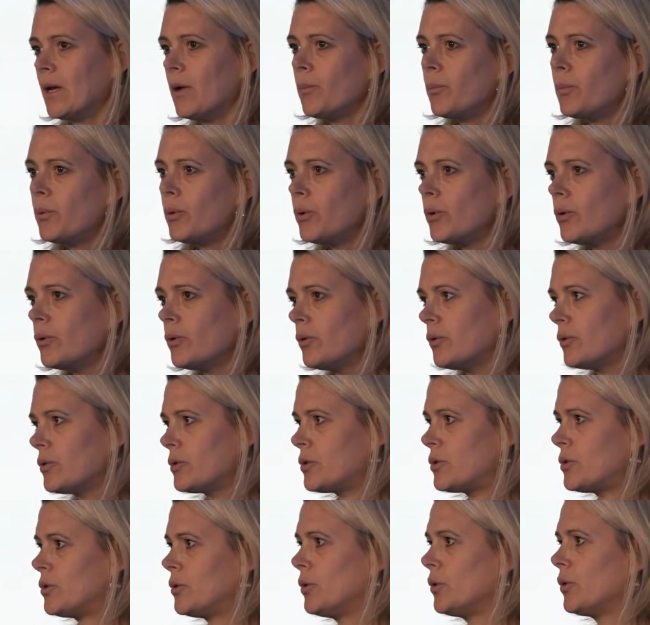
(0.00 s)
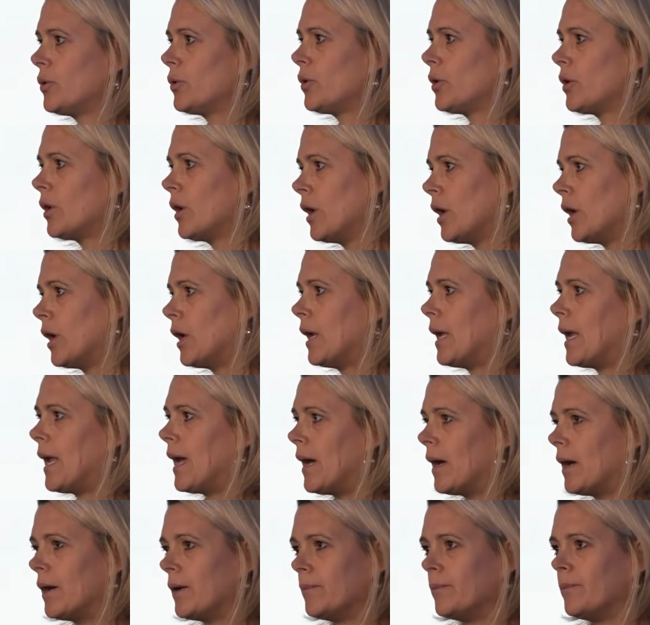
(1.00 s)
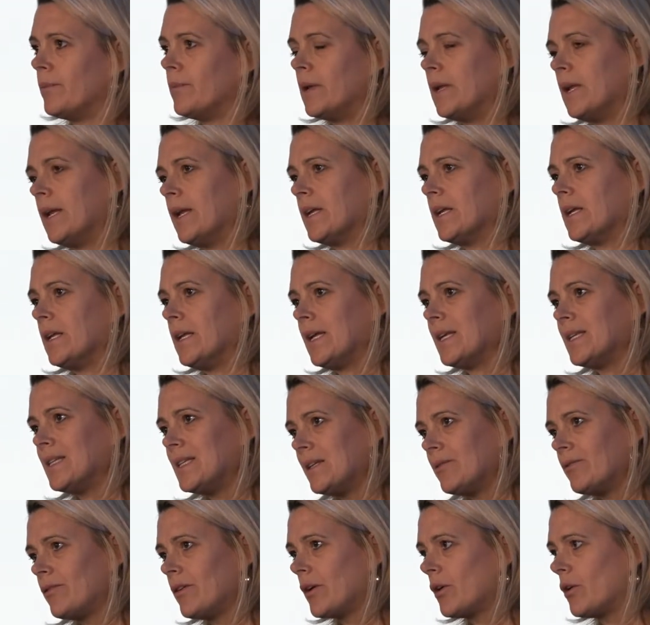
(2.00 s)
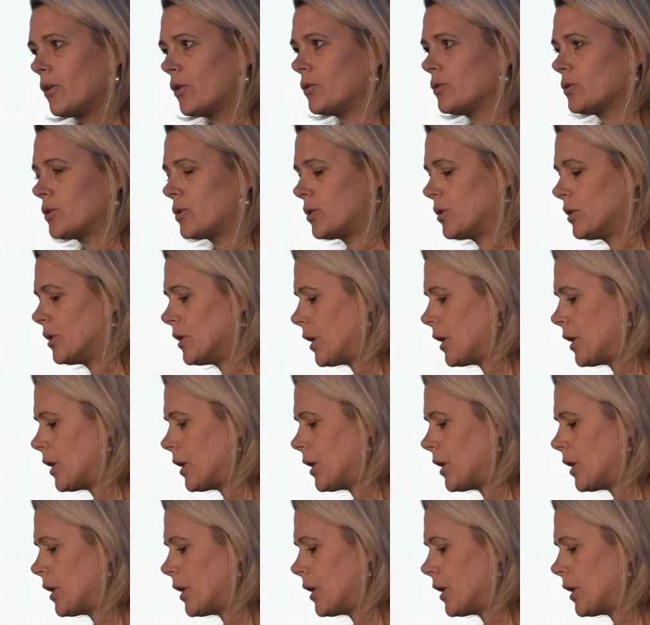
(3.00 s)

with behavior patterns, and it tells us